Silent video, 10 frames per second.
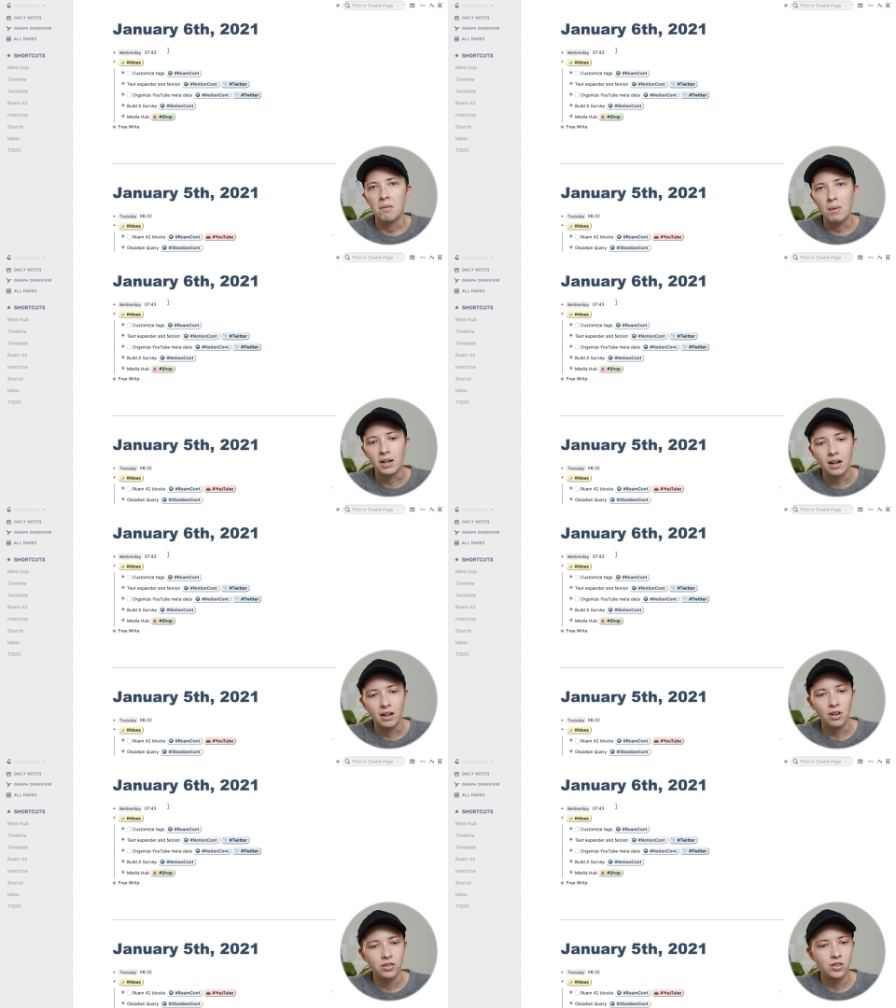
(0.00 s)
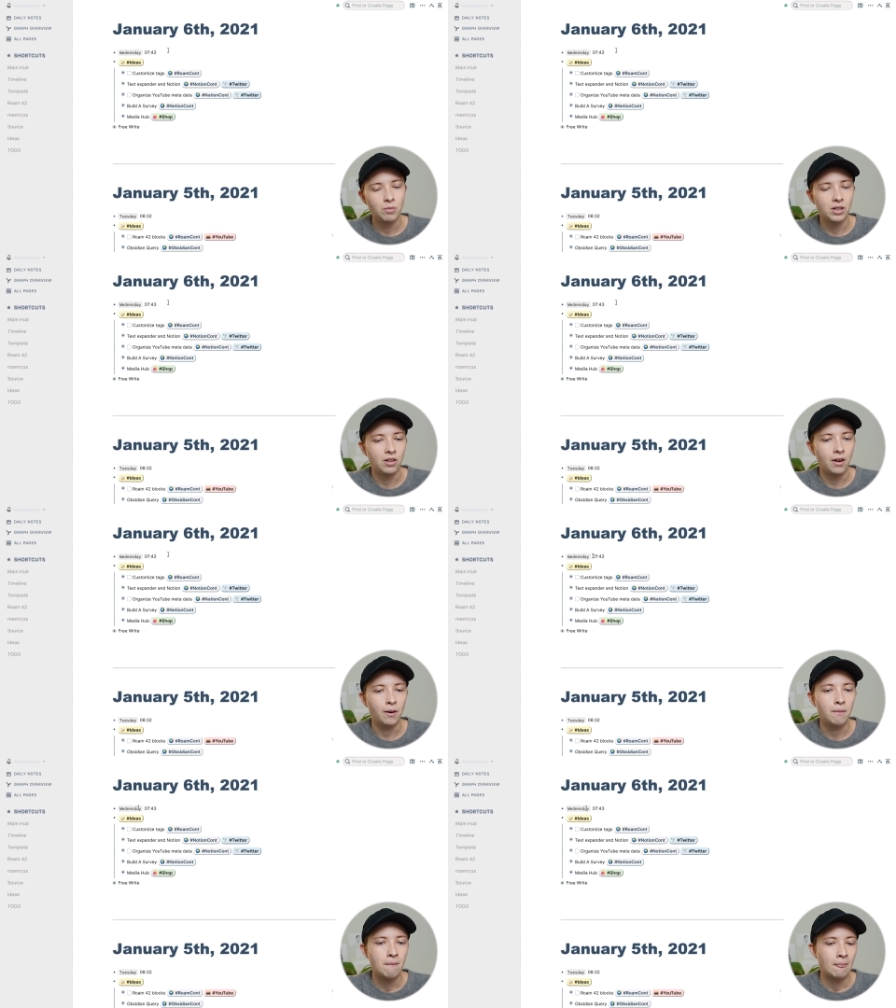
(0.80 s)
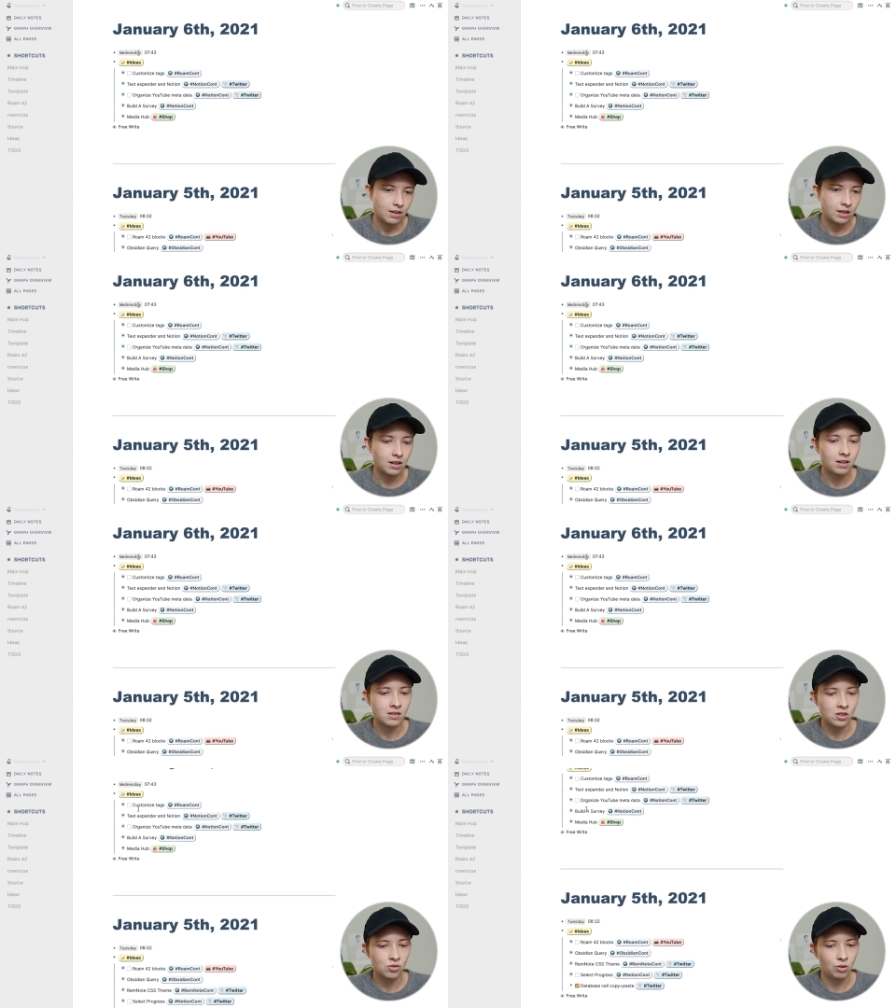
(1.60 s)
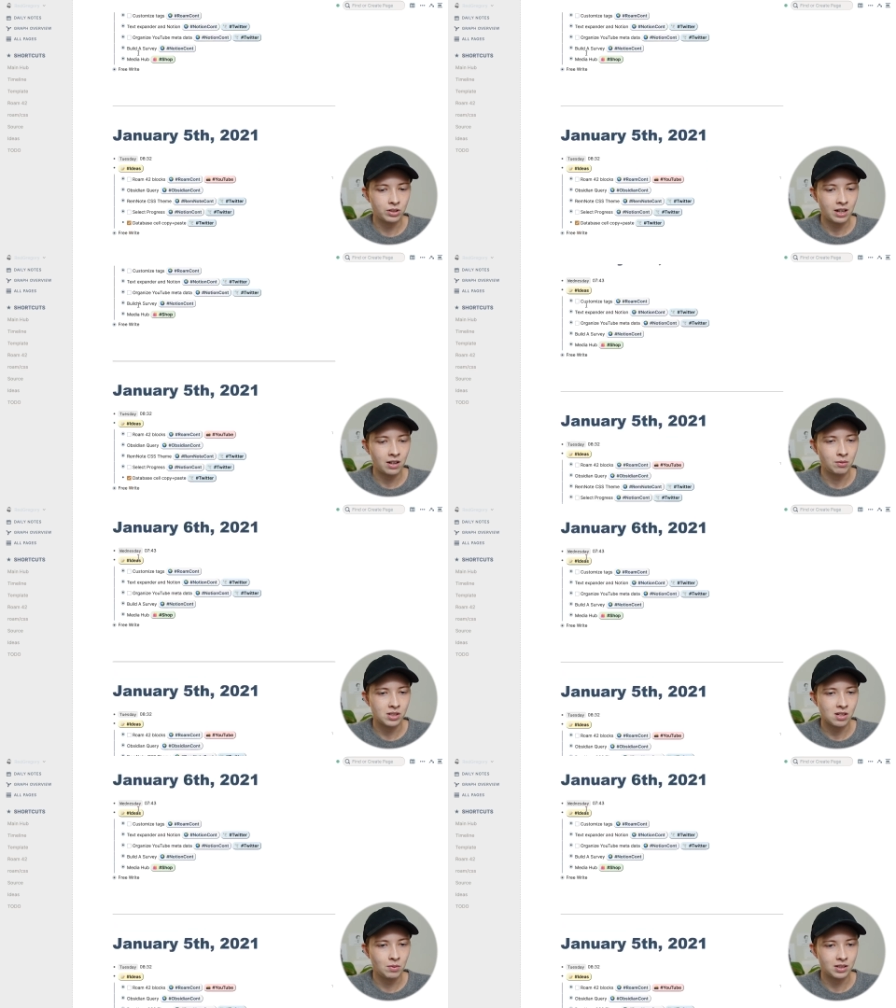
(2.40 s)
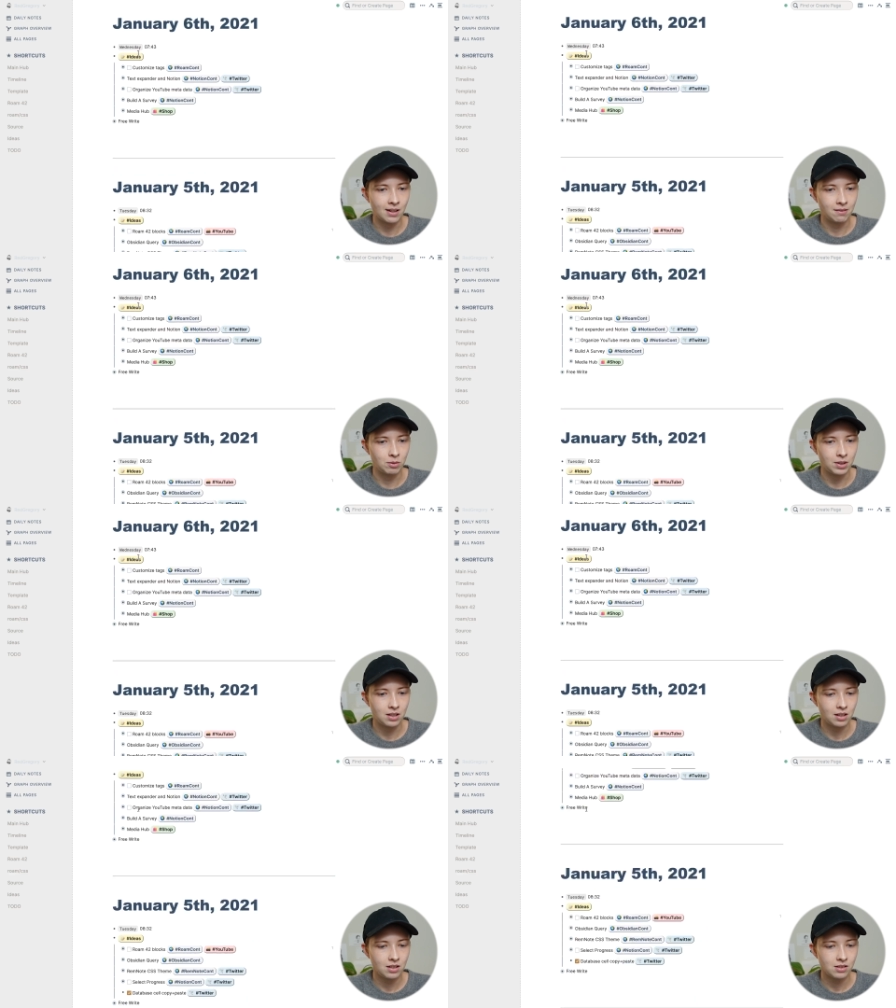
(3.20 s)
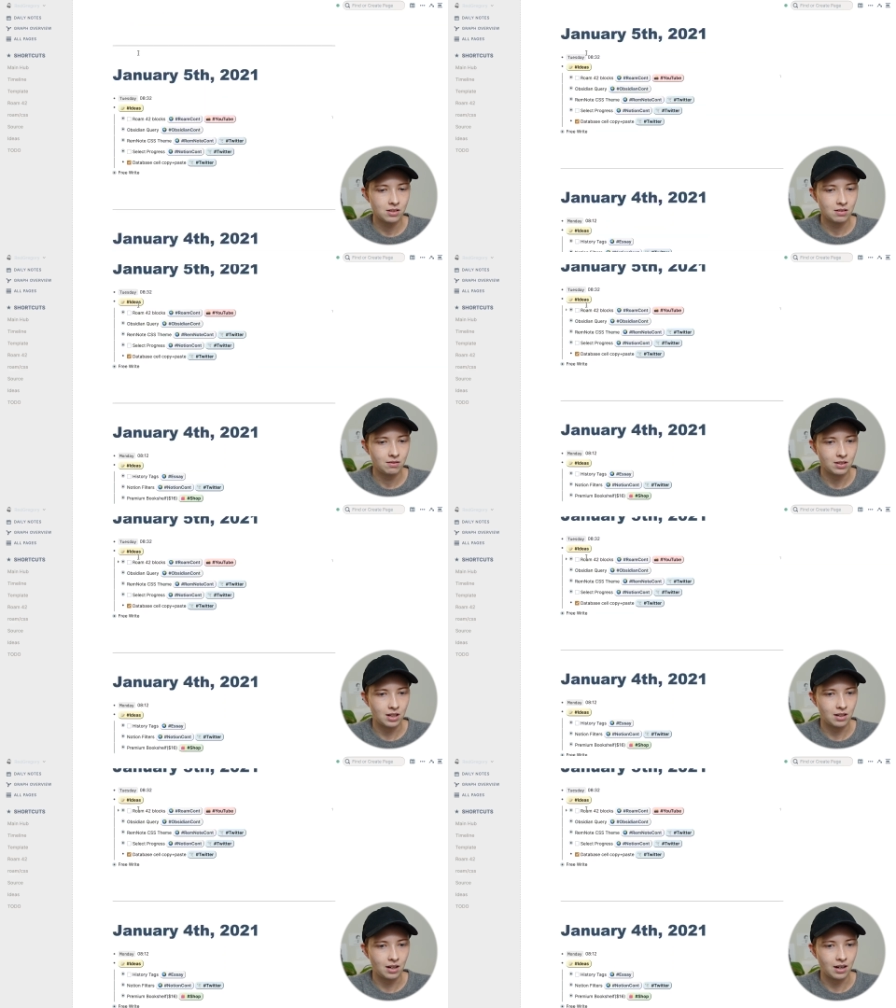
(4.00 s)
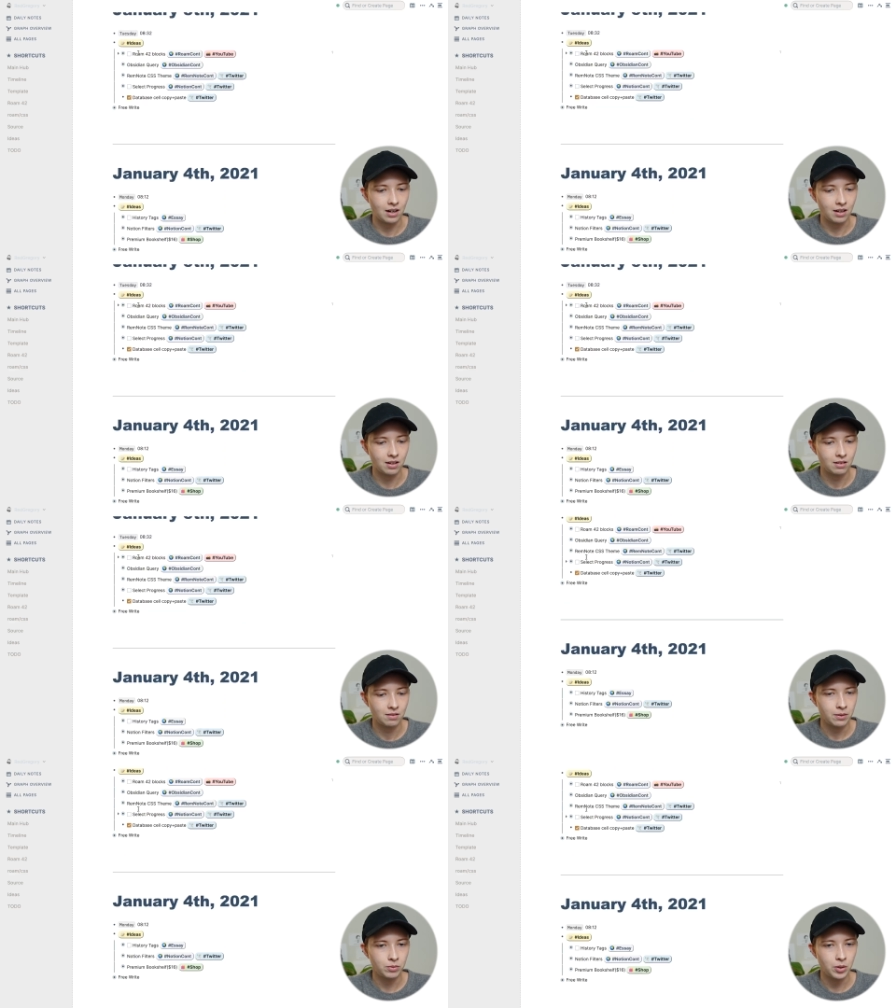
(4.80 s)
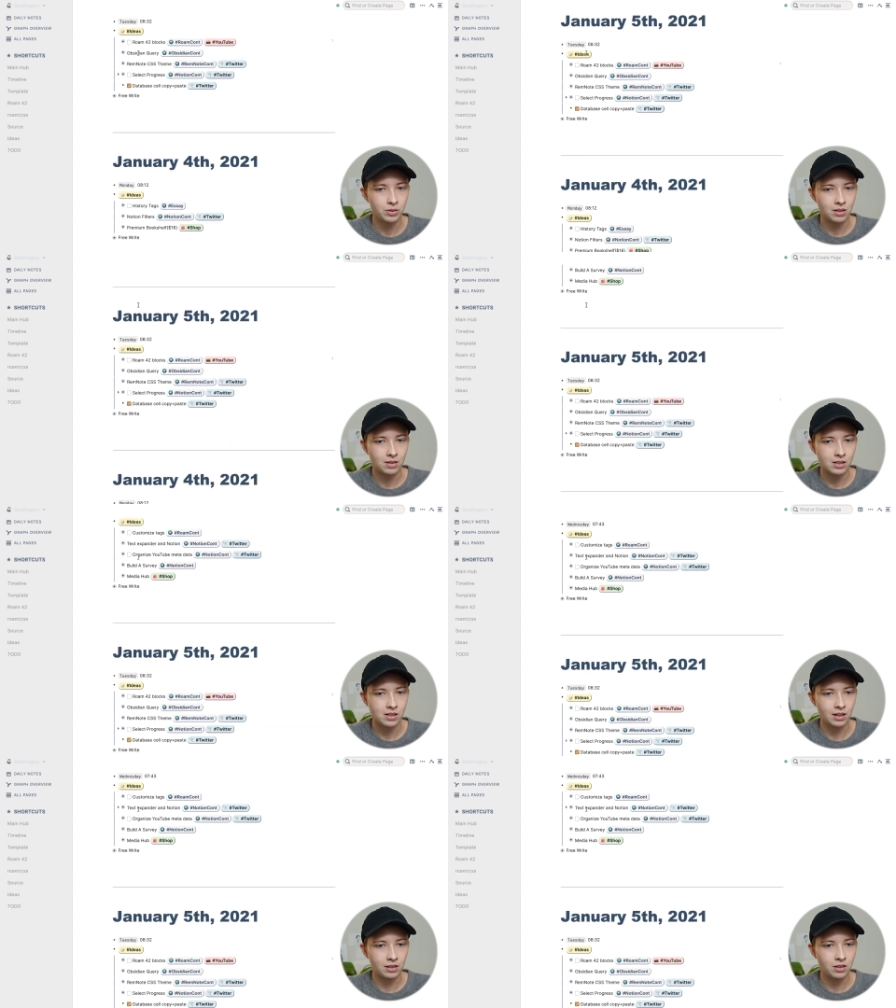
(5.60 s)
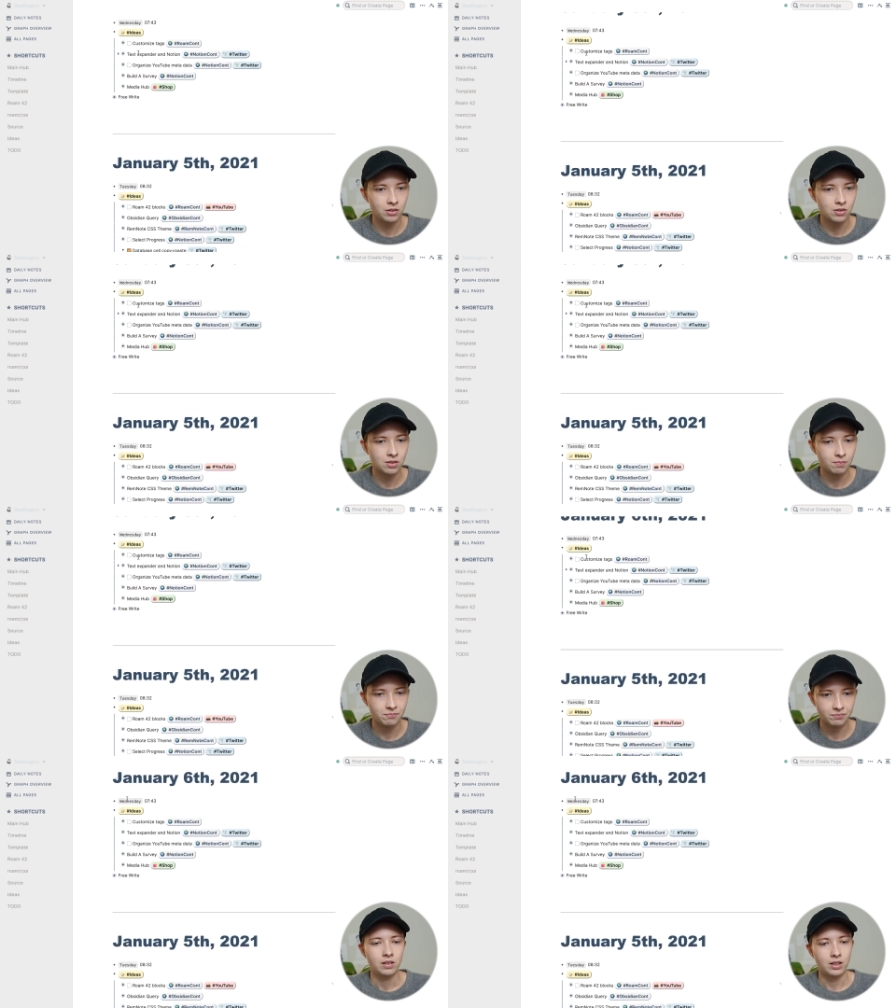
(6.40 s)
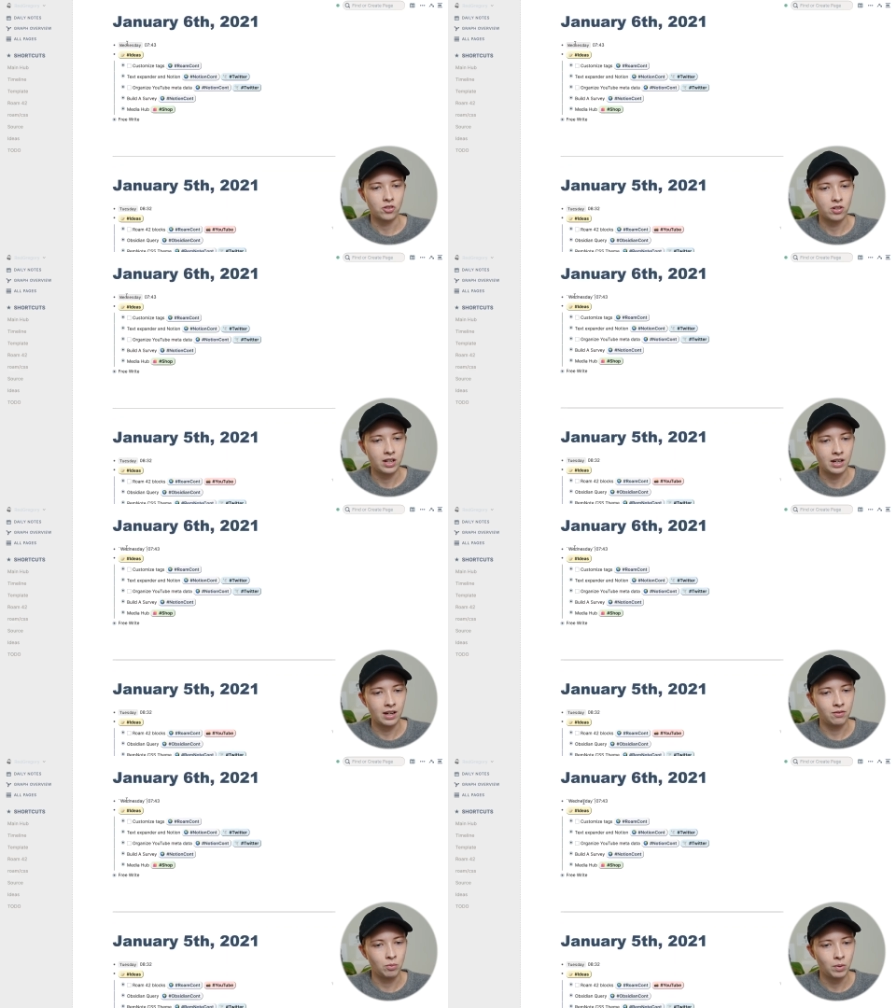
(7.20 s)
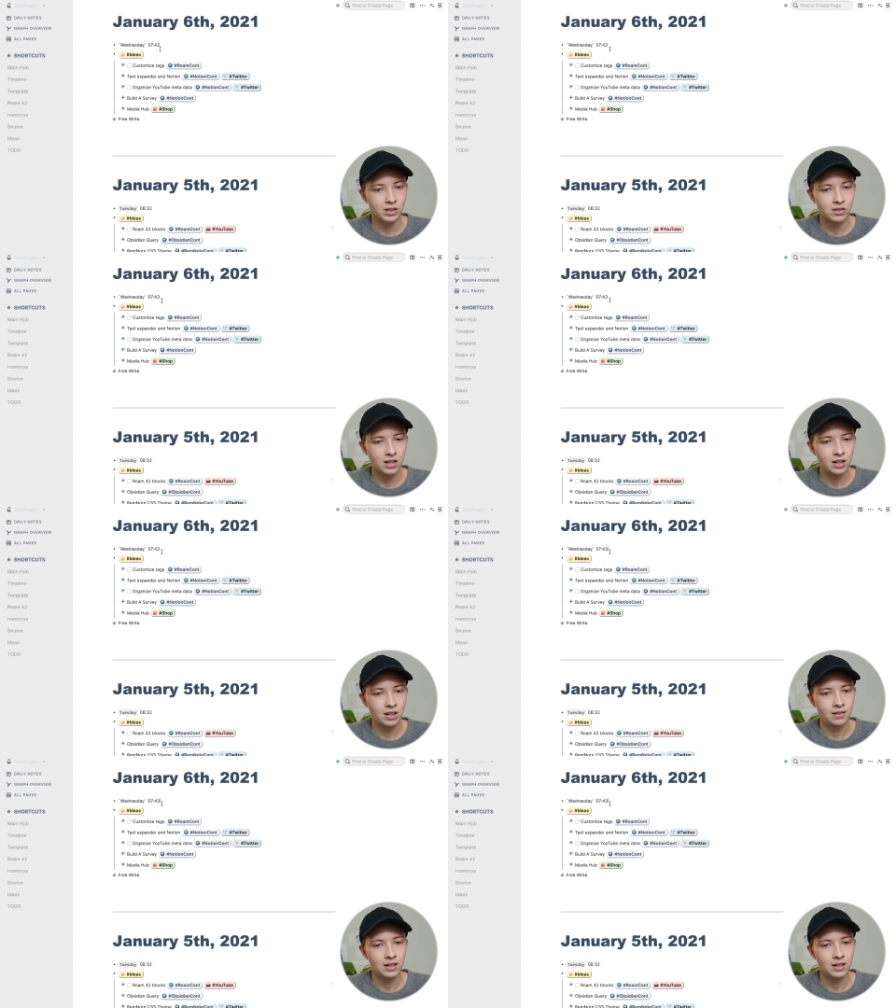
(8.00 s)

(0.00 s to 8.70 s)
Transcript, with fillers: but I also want to know, again, as I scroll down, I want to see what day of the week it is that I wrote these daily notes. Yesterday I have Wednesday, and